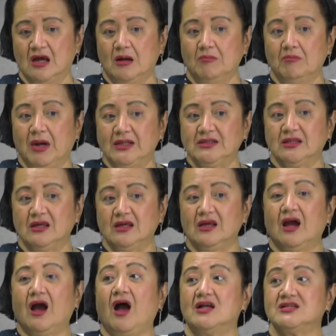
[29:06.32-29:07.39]
But
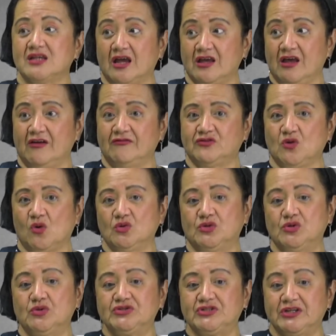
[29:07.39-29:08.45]
as I have told
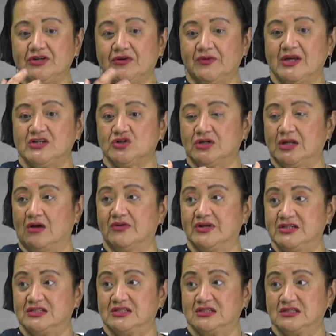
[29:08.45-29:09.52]
you, generation now
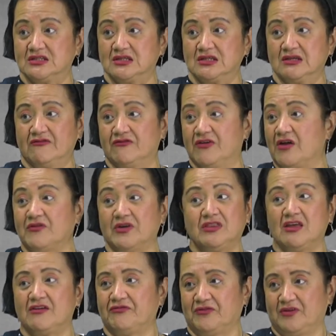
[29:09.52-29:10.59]
is very
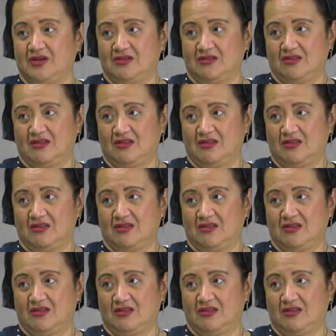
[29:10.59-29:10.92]
different.